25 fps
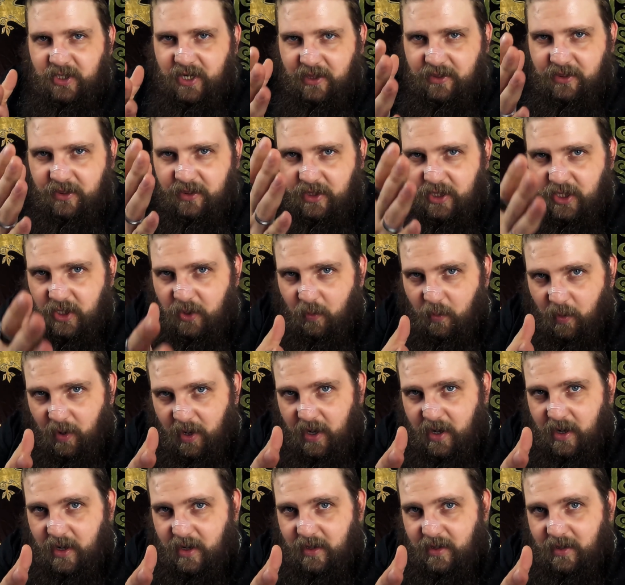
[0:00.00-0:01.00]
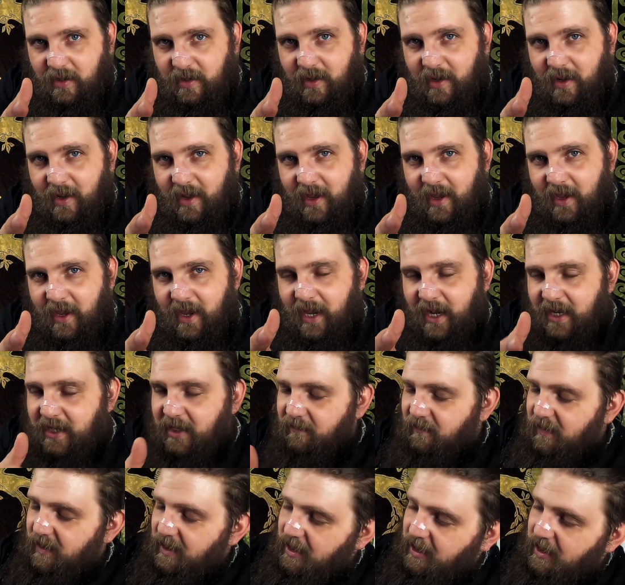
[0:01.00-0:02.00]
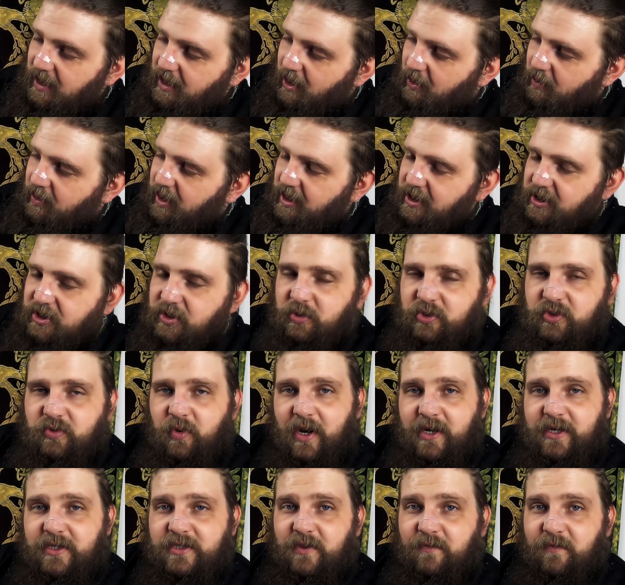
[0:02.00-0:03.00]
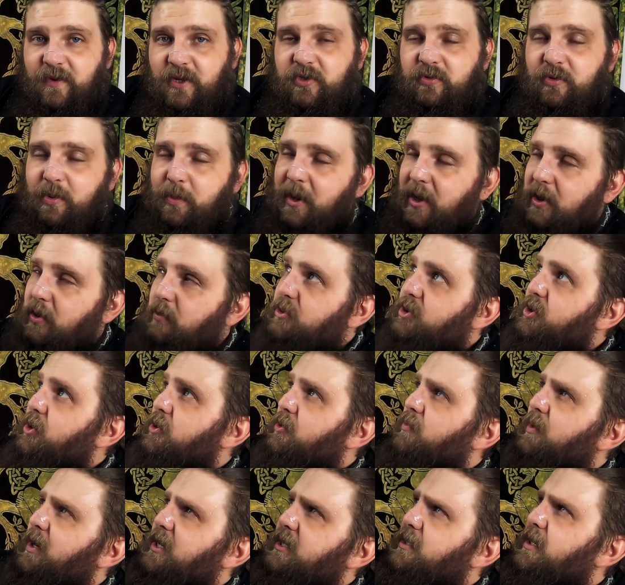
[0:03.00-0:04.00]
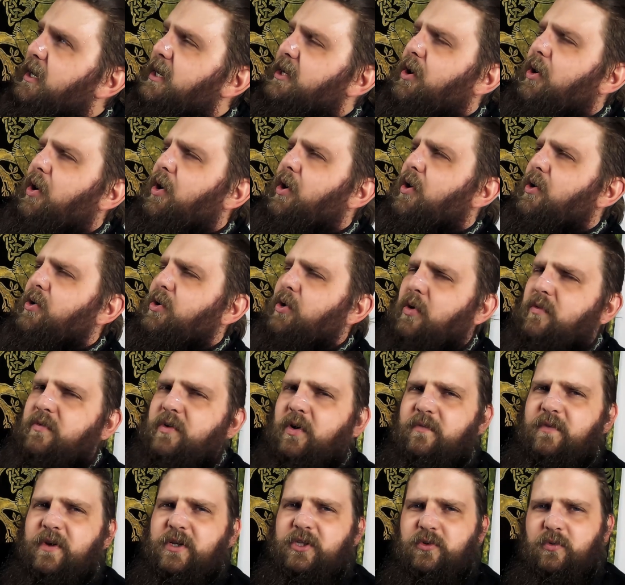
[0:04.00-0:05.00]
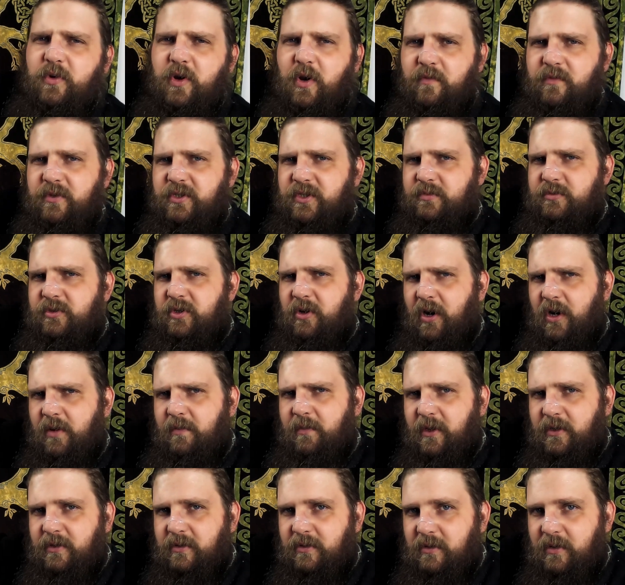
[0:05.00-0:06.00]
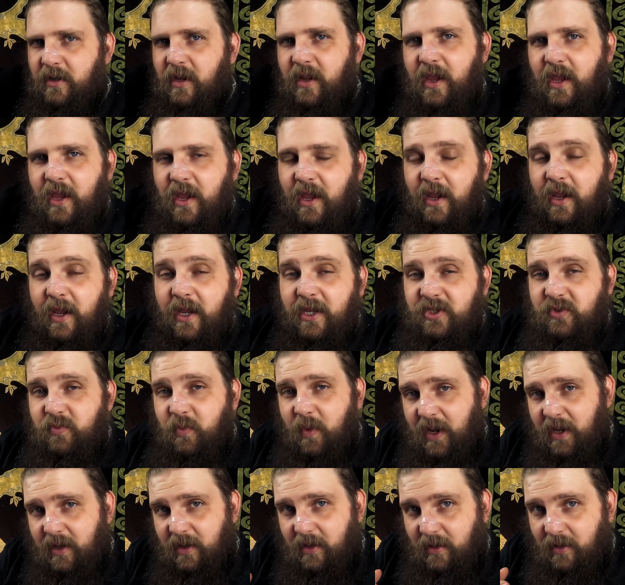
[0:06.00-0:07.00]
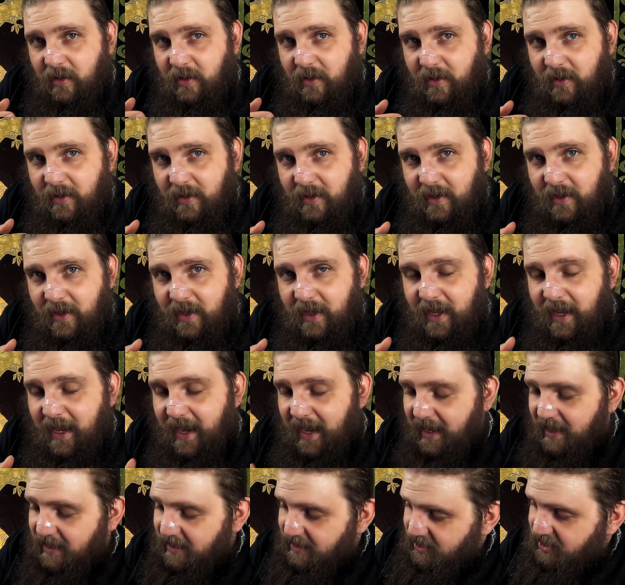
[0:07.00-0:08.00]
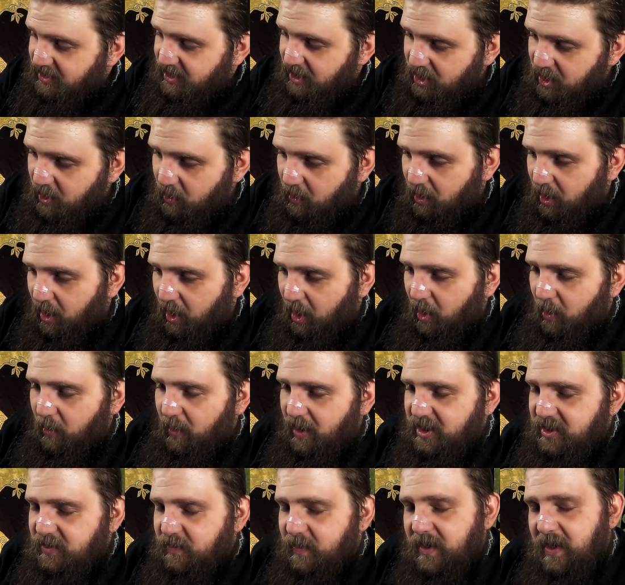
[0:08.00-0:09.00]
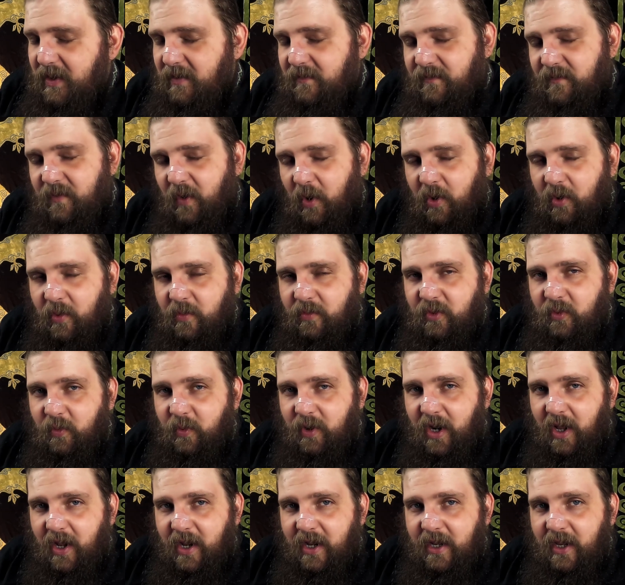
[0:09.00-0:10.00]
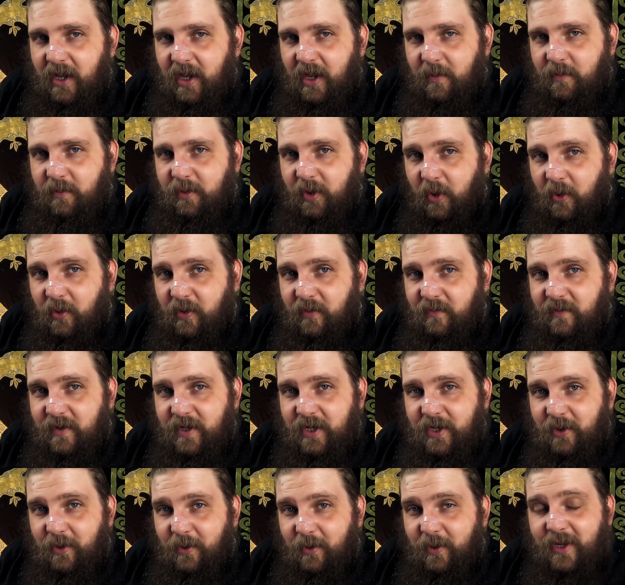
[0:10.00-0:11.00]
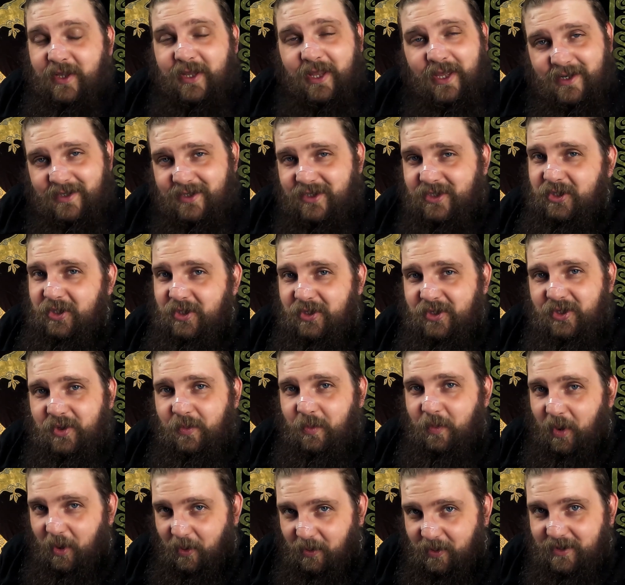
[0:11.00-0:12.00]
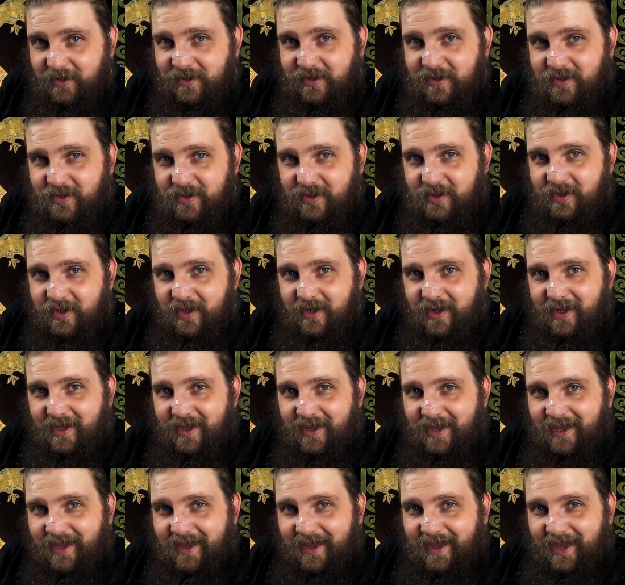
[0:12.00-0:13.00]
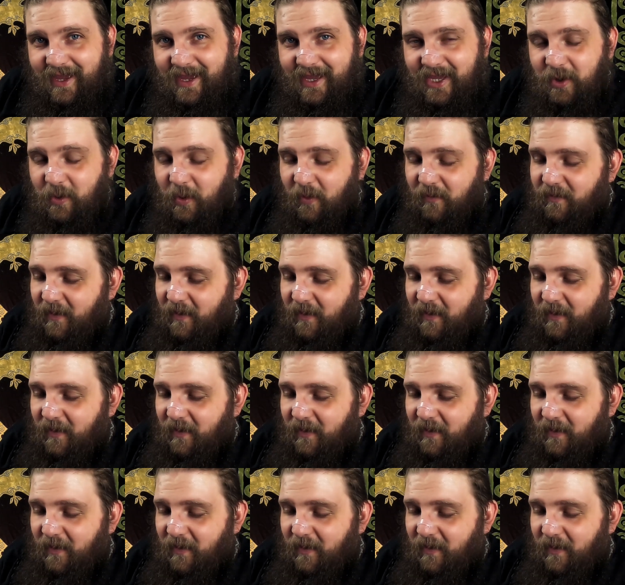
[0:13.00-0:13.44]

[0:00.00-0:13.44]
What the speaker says: deathly grey. And conveniently located to its right is the victory bell, which you can ring to let all know of your victory over the subscribe button, as well as you will always be informed when I upload a video, and that's just a bonus. You will